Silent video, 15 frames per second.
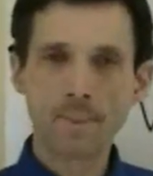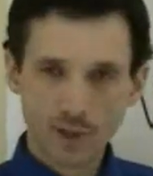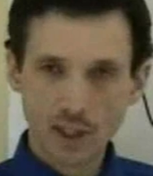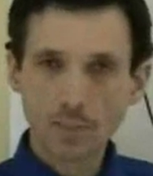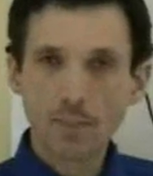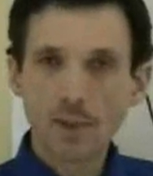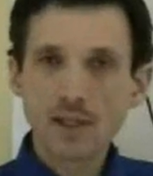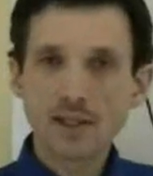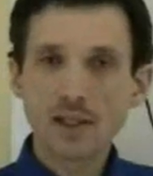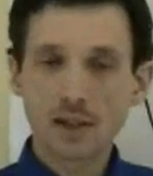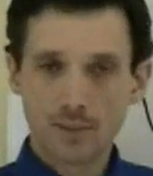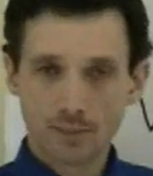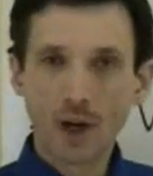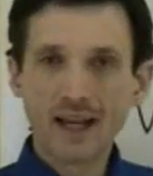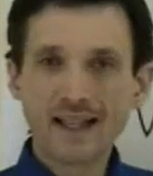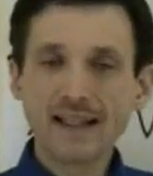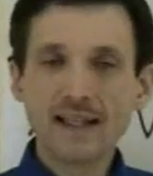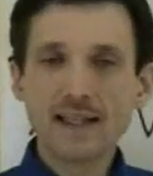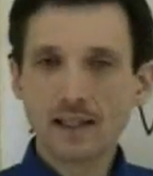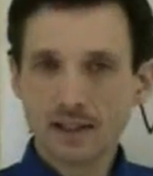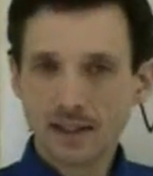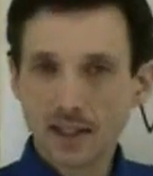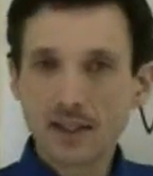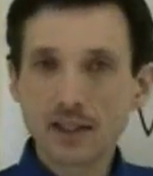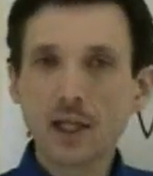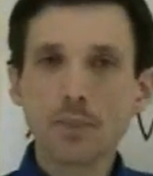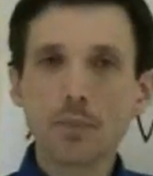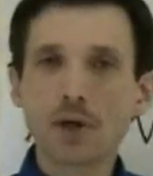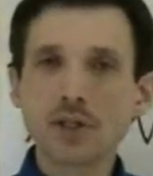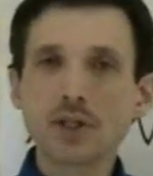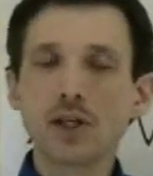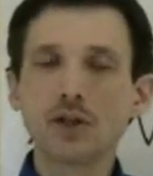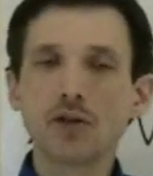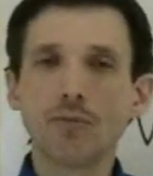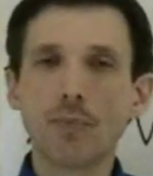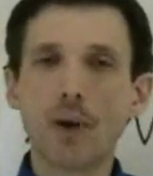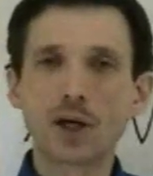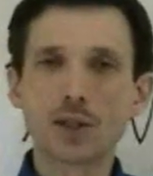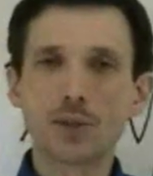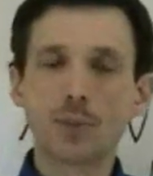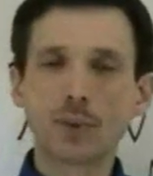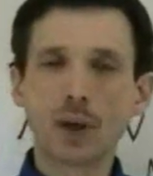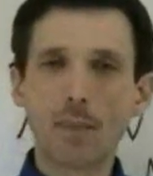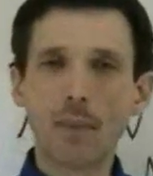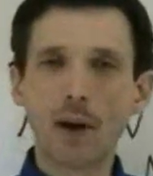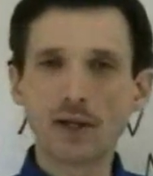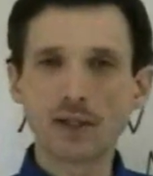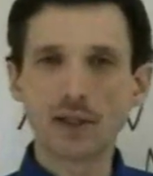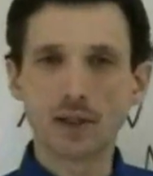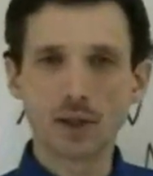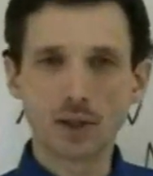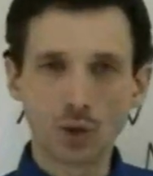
That means that quite easy, just 10% of maximum capacity.